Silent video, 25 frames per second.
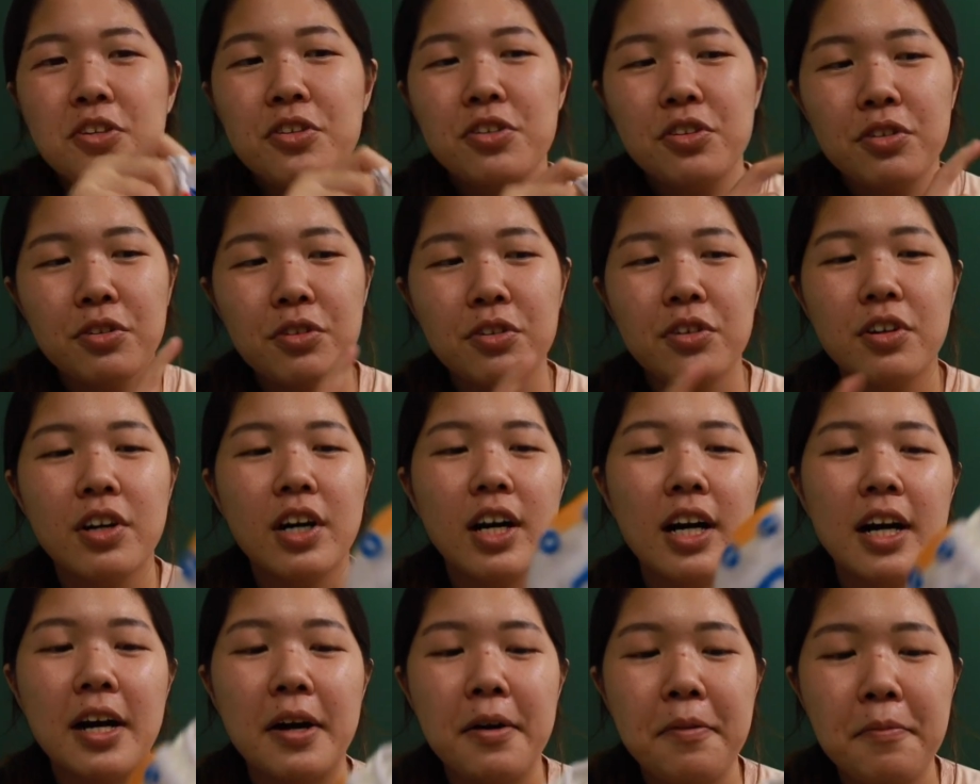So
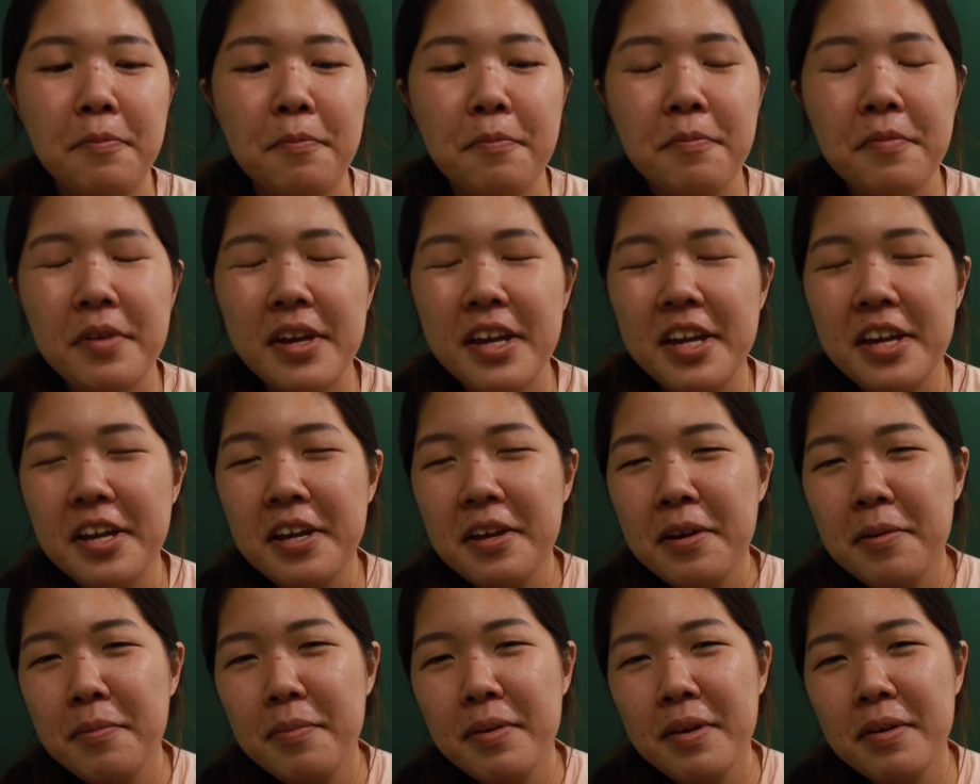
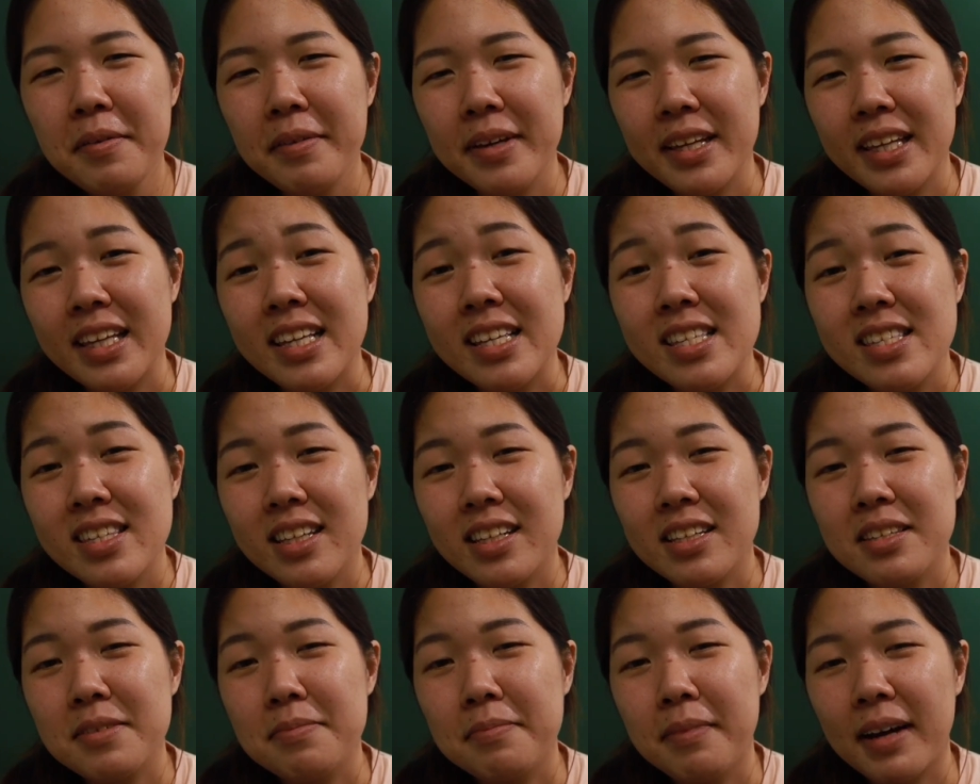maybe when he's
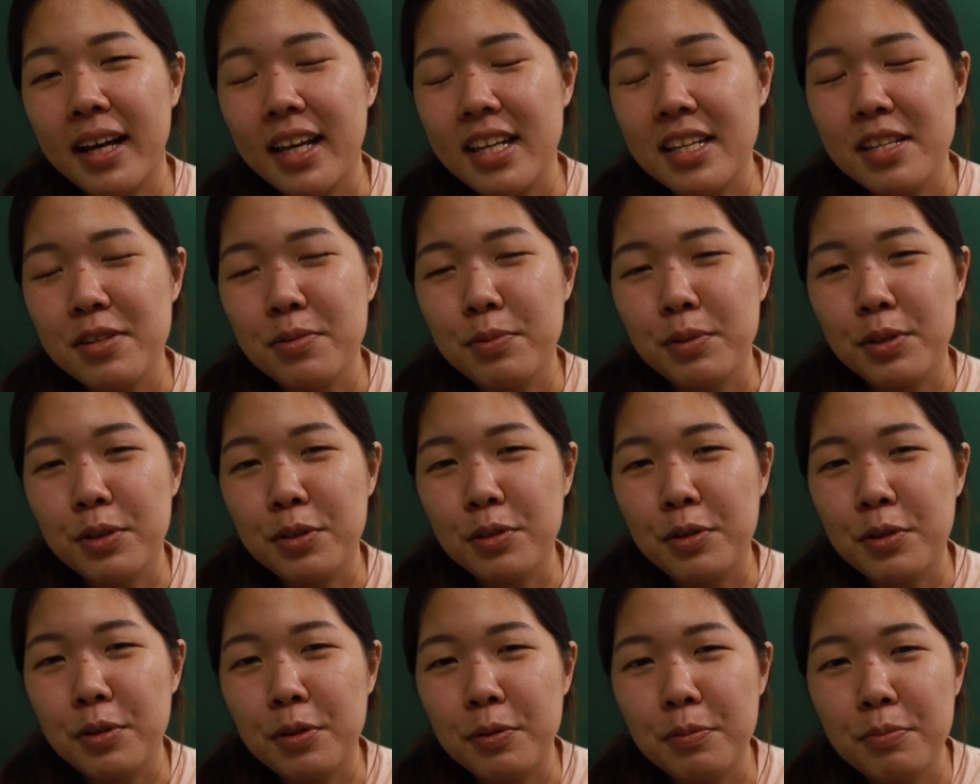6 months,
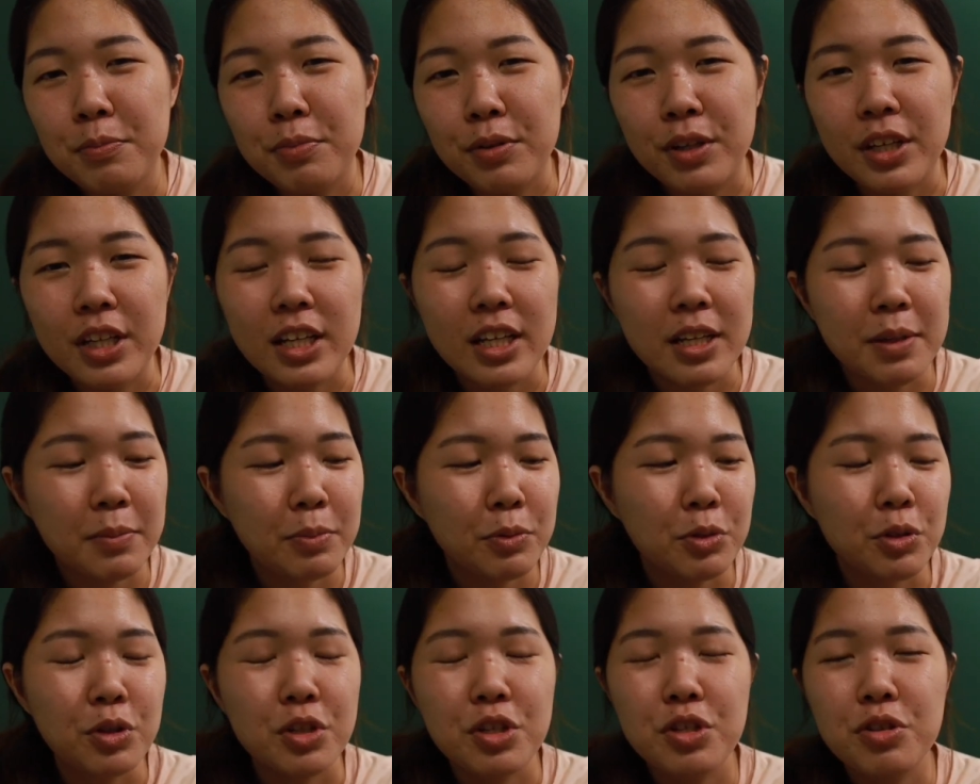we'll bring
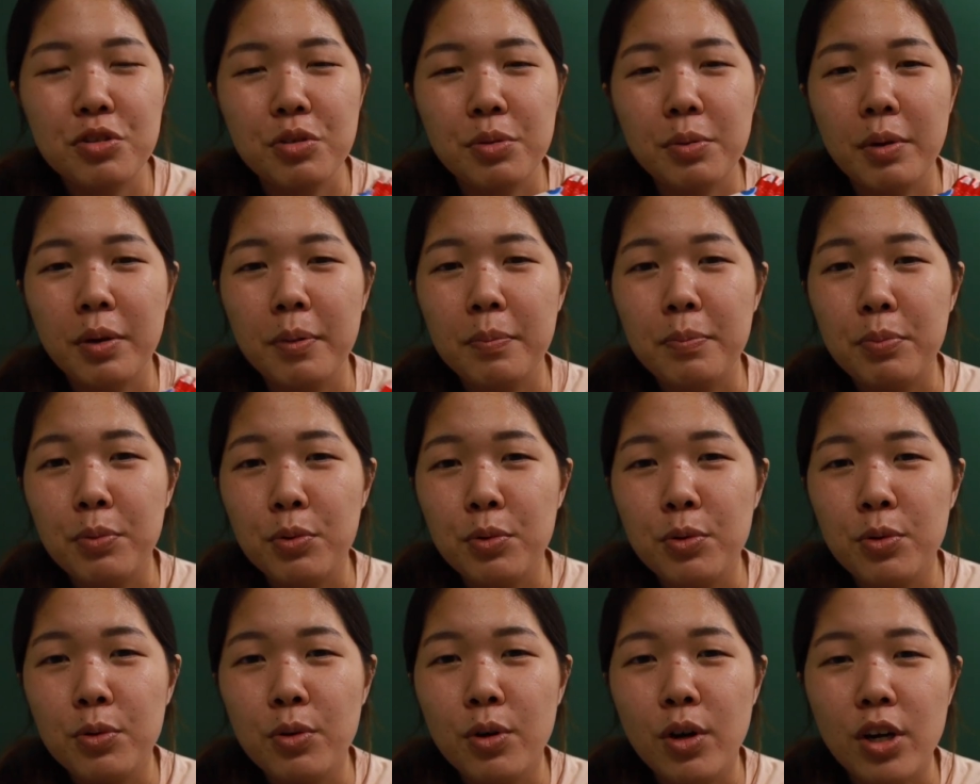him to the swimming
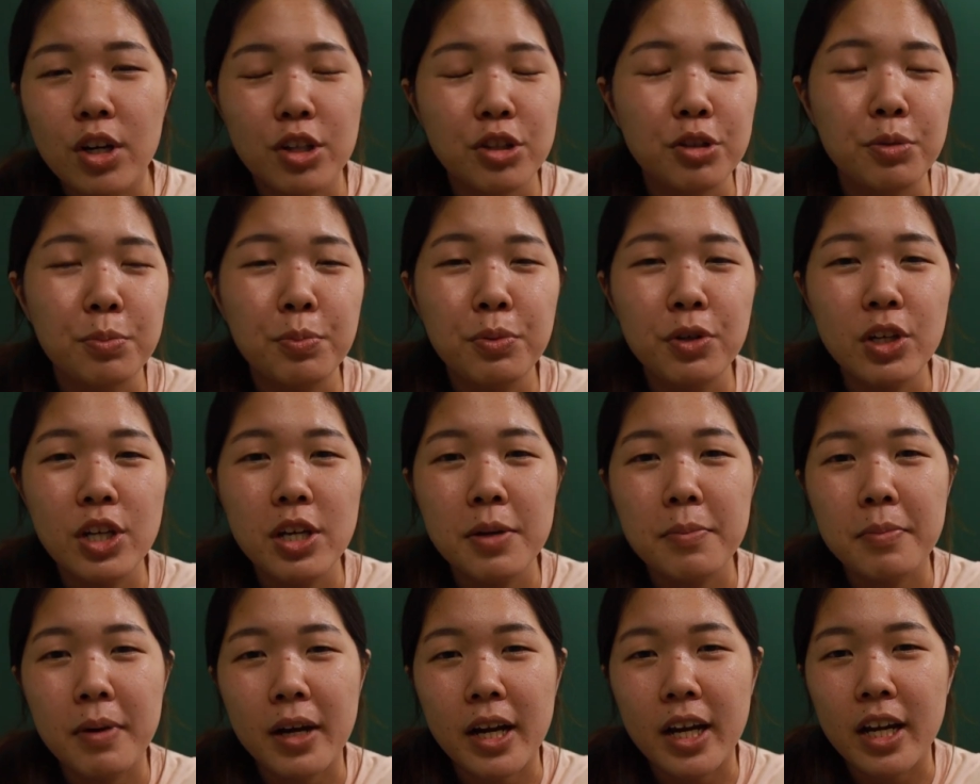pool or to put
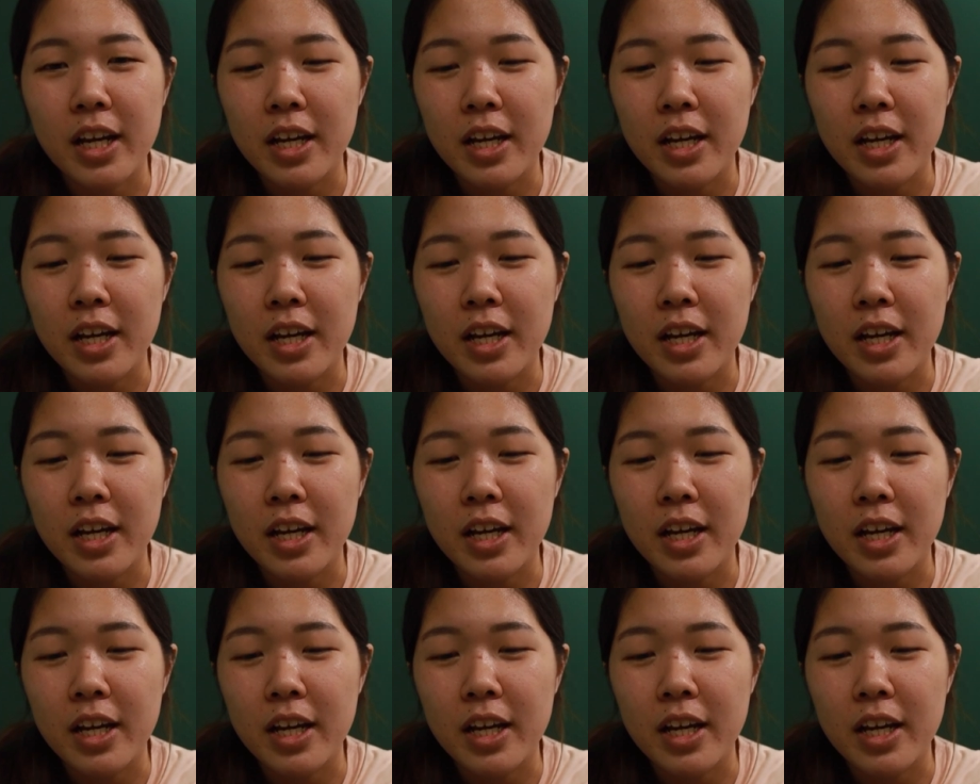him